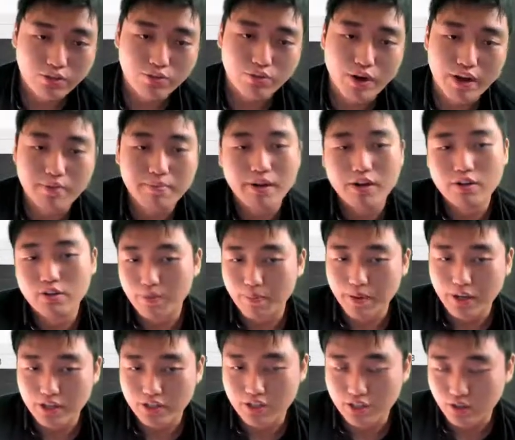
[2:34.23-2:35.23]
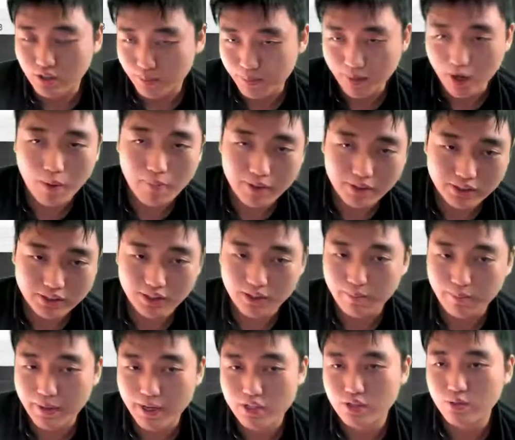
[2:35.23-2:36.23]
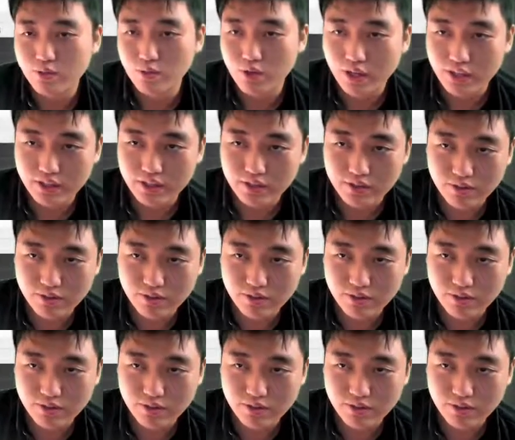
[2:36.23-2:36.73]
to recommend to the patient, or obviously the patient would